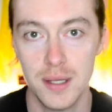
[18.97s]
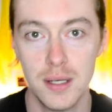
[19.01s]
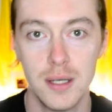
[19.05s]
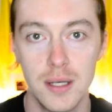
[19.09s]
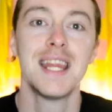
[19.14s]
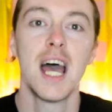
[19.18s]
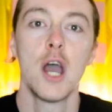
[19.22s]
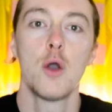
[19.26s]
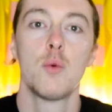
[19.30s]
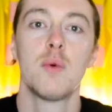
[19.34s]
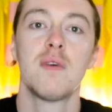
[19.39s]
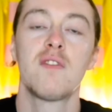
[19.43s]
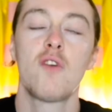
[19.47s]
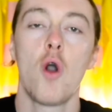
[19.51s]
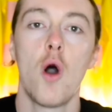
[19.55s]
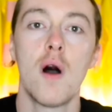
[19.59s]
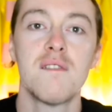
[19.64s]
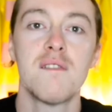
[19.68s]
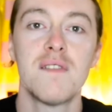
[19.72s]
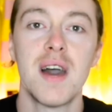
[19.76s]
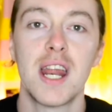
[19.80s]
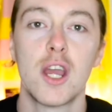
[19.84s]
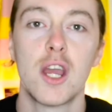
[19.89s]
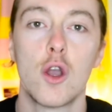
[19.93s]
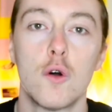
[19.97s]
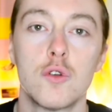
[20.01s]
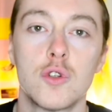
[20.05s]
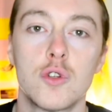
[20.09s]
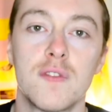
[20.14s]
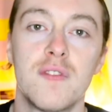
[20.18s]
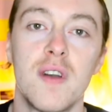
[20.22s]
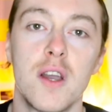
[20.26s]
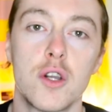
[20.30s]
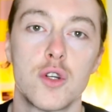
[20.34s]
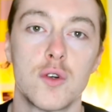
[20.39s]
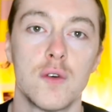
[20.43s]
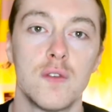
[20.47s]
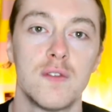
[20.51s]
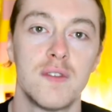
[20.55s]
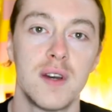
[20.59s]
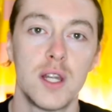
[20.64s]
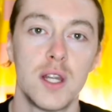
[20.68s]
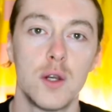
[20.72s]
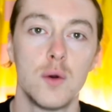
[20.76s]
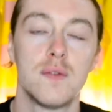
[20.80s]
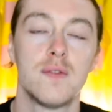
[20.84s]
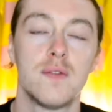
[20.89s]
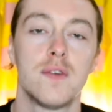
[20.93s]
Now we've got a very controversial
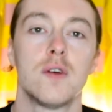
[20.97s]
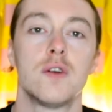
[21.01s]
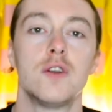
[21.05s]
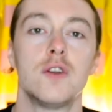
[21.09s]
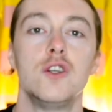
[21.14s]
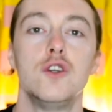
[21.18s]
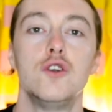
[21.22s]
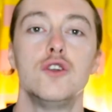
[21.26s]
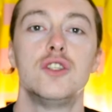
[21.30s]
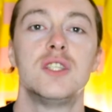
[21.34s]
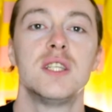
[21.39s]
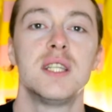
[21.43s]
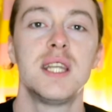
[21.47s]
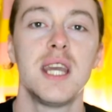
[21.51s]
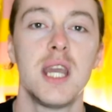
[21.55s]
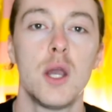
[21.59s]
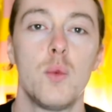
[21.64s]
video for you today.